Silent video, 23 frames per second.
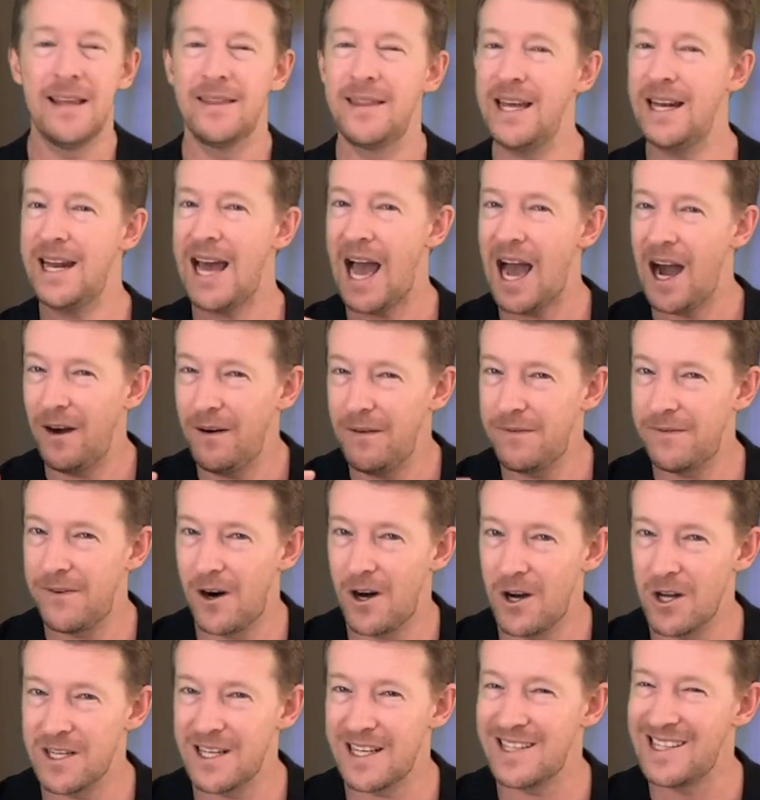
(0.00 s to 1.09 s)
Then how
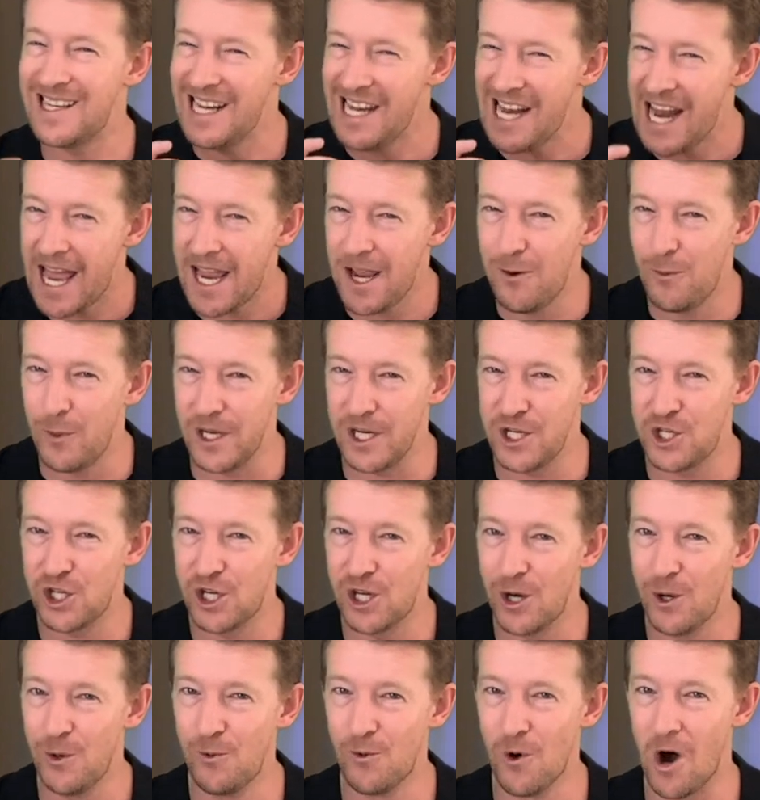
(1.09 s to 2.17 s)
far does language
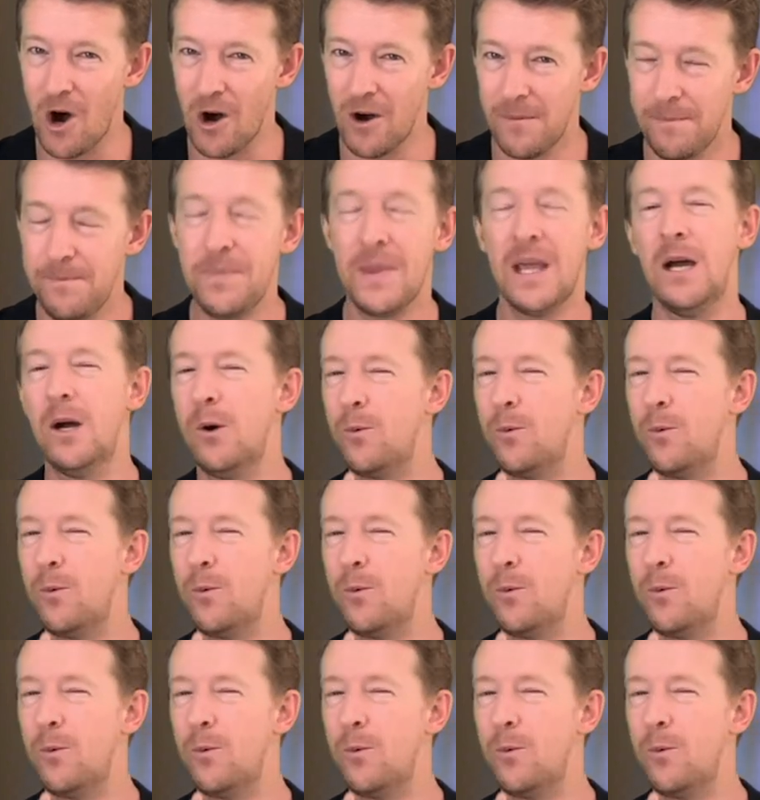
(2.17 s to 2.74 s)
go wrong?